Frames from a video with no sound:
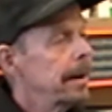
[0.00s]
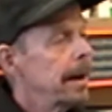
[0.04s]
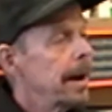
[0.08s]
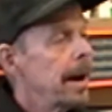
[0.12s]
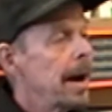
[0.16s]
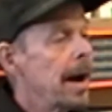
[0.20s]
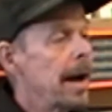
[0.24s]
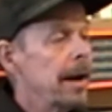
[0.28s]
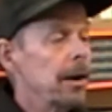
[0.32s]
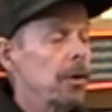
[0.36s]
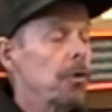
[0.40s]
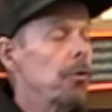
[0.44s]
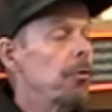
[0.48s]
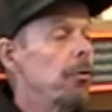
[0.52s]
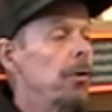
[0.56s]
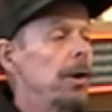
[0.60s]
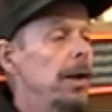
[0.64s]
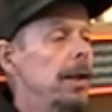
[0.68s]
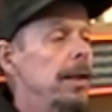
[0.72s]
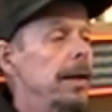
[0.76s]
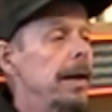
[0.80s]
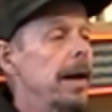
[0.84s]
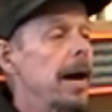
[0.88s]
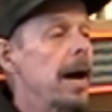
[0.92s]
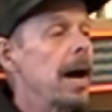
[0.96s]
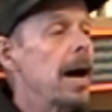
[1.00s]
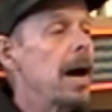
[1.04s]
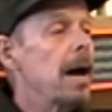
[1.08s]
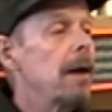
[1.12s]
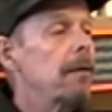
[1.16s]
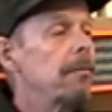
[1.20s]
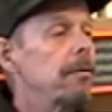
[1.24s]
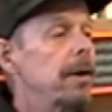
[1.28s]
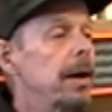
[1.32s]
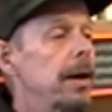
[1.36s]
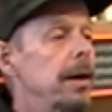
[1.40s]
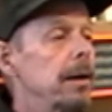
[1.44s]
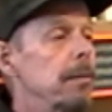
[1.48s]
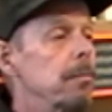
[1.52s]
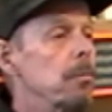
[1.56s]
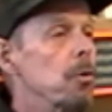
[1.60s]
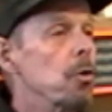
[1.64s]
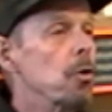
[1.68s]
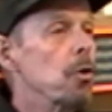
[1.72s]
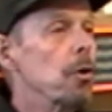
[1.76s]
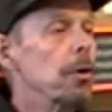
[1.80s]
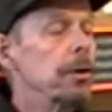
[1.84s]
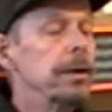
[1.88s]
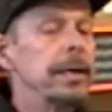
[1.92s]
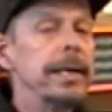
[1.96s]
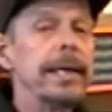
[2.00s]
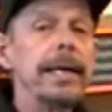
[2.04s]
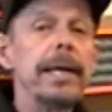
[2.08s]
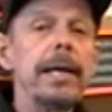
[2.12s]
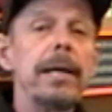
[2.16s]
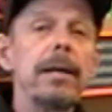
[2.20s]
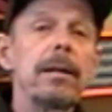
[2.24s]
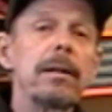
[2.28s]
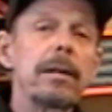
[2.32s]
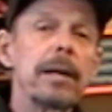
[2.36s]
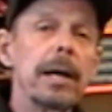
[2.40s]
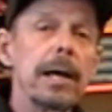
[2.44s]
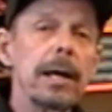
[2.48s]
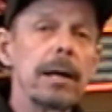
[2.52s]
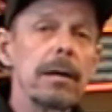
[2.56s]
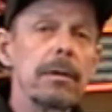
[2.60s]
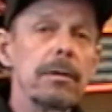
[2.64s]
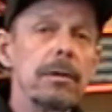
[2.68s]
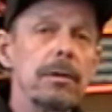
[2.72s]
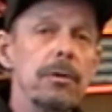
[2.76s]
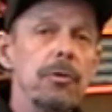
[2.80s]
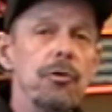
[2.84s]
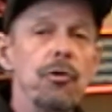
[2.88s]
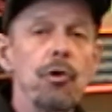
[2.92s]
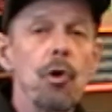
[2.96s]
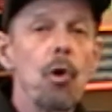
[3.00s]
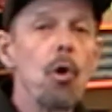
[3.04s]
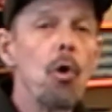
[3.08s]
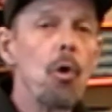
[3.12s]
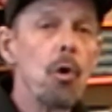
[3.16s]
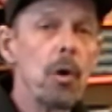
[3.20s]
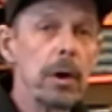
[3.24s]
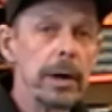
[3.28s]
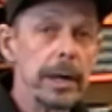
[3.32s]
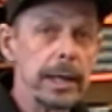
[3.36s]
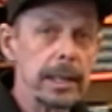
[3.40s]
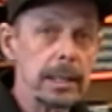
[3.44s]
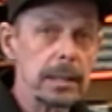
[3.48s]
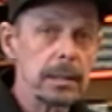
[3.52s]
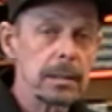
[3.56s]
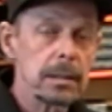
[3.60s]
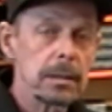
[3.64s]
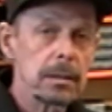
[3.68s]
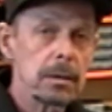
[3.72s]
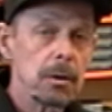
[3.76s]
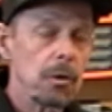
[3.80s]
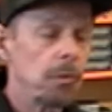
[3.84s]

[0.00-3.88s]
I don't really have any more detailed drawings